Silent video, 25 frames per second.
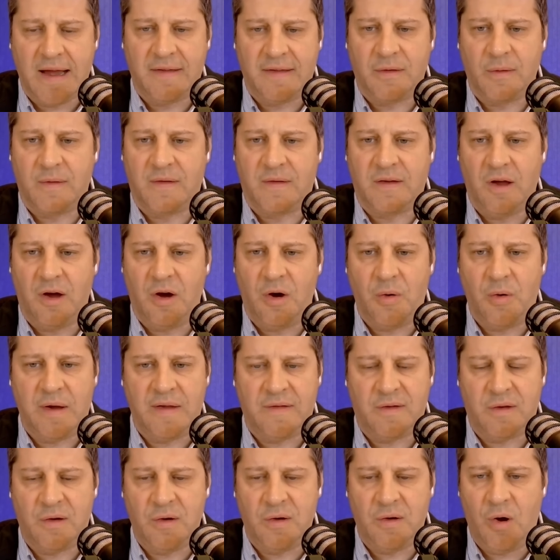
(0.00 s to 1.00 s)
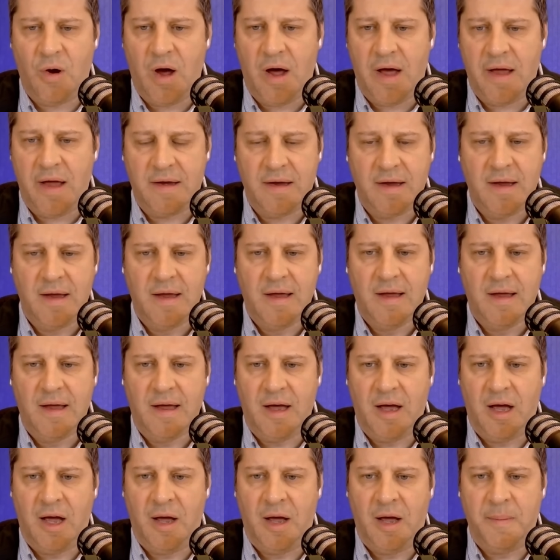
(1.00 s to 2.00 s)
or so has not
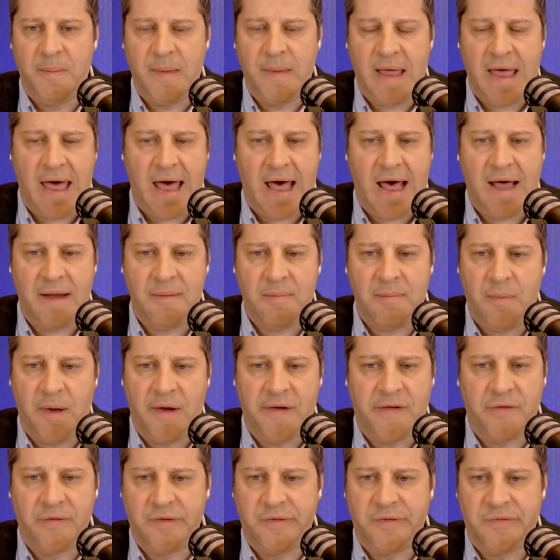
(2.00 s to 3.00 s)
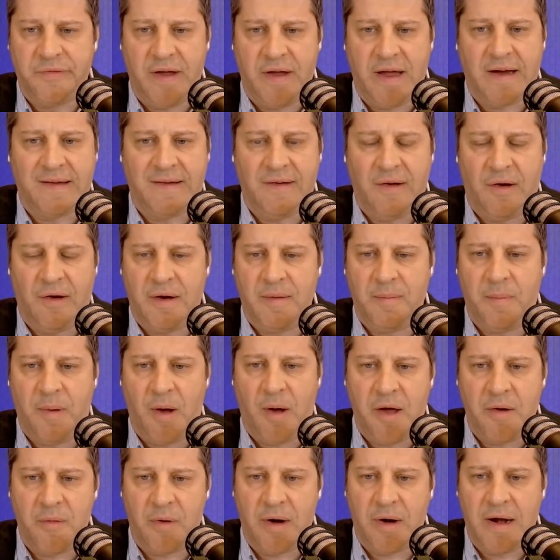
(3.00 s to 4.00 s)
had much of an effect on
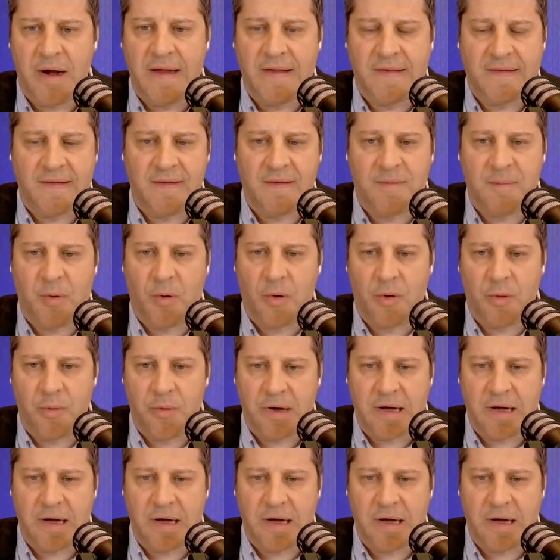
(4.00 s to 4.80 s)
bond rates, its borrowing